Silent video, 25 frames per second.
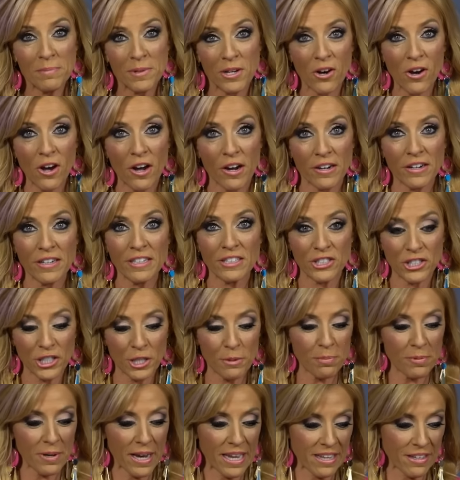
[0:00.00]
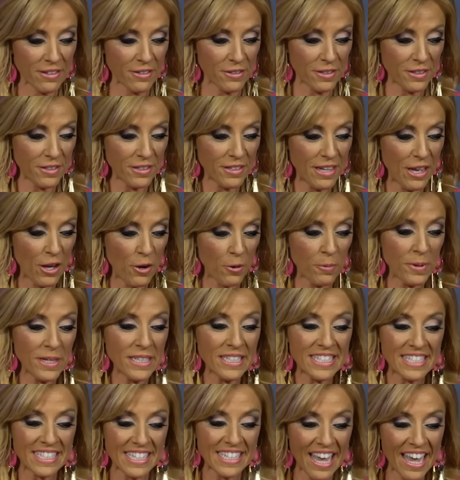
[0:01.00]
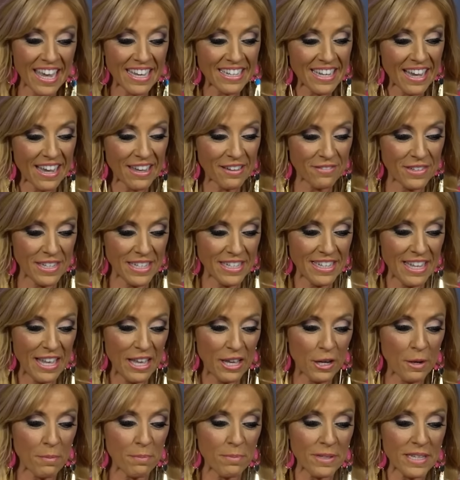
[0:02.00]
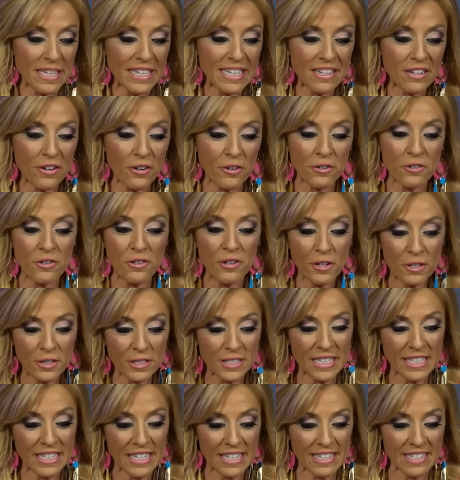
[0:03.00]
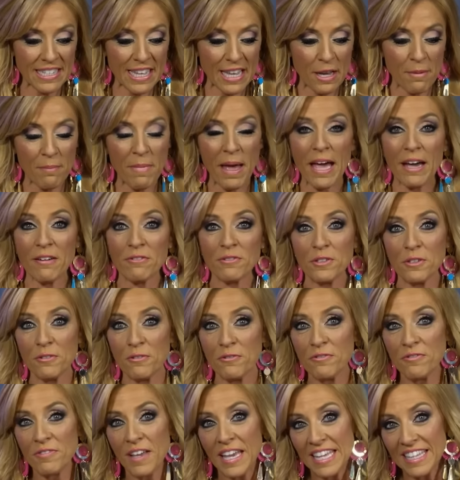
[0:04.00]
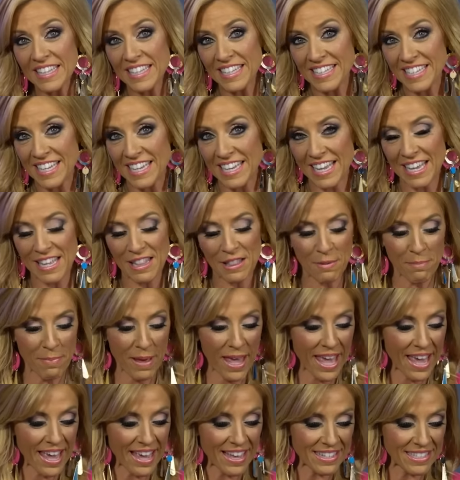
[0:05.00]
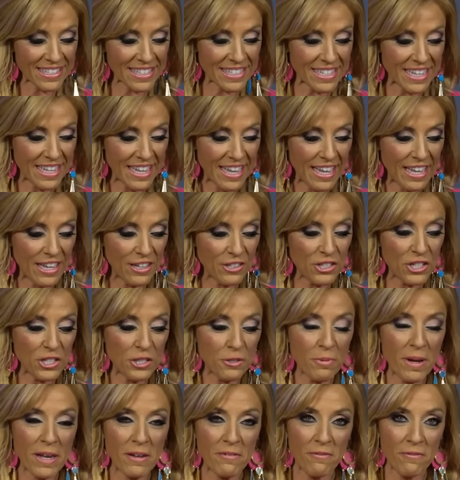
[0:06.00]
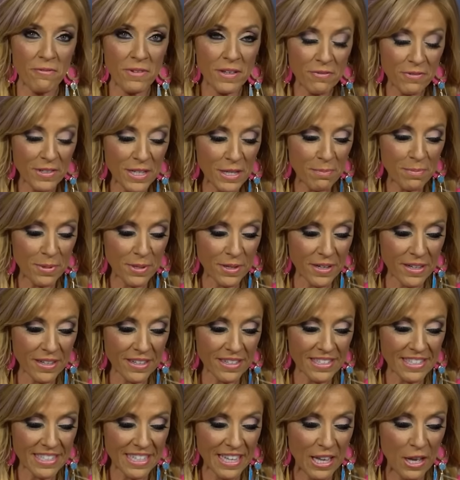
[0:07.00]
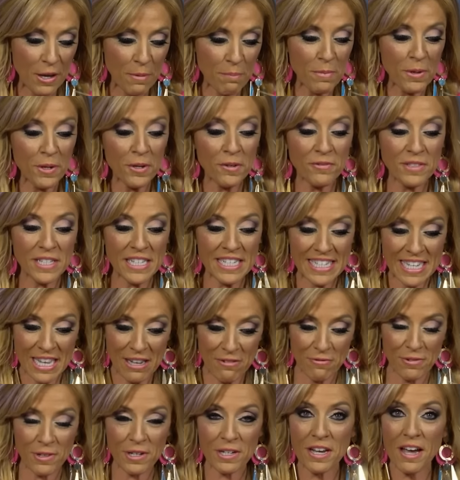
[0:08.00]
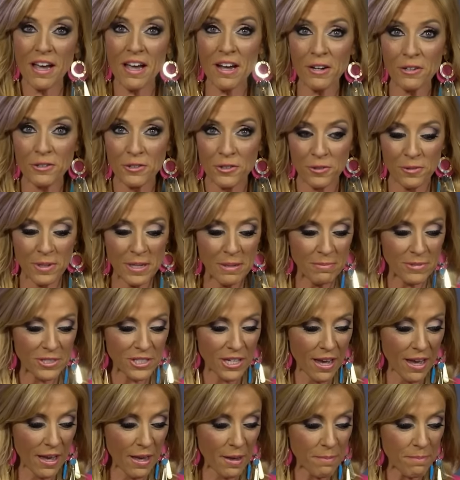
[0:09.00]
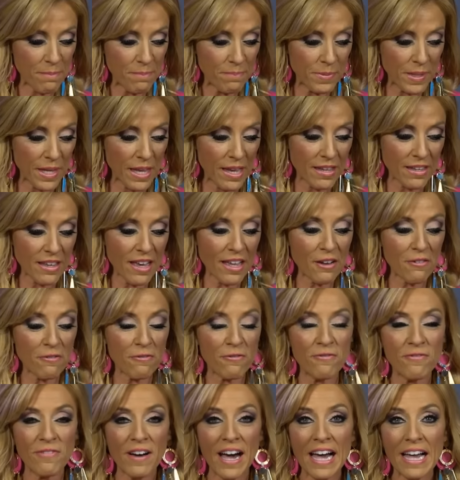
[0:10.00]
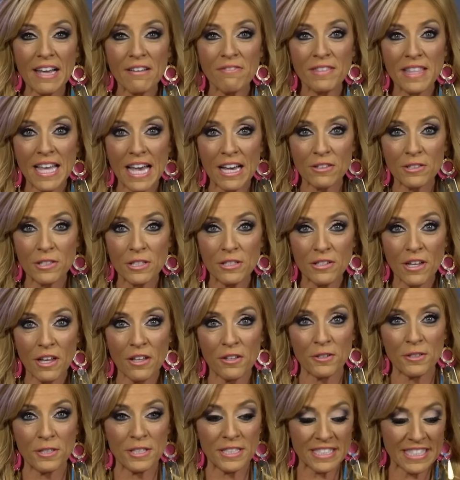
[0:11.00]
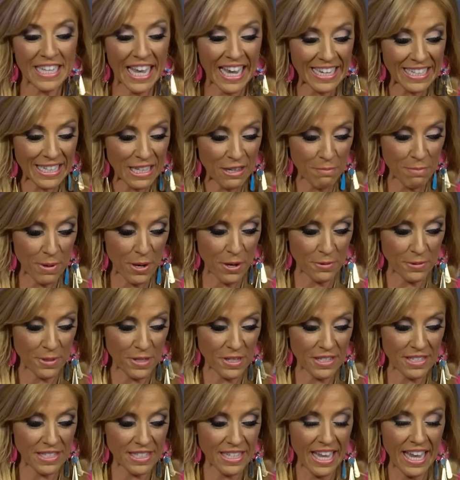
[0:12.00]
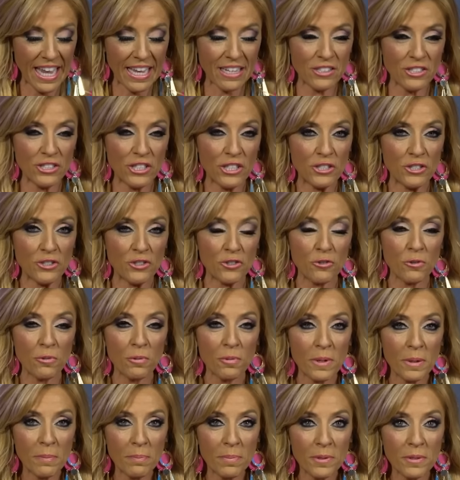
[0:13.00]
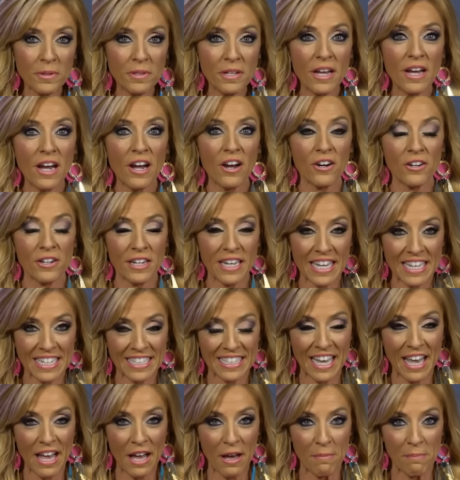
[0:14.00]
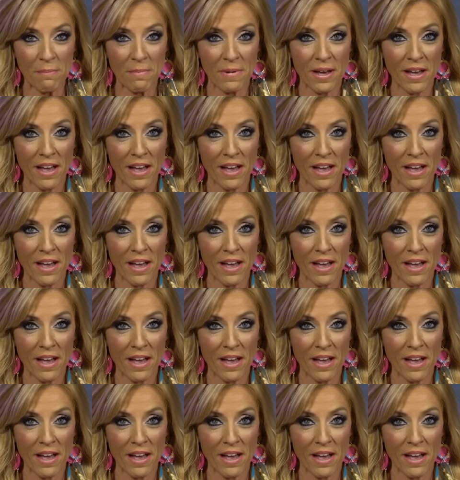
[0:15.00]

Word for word: car, a Jeep Wrangler, went skydiving, completed her nursing exam after failing it in the past. She's read fifty books, moved to Denver, got her dream job, got a five thousand dollar signing bonus, and she's tripled her income.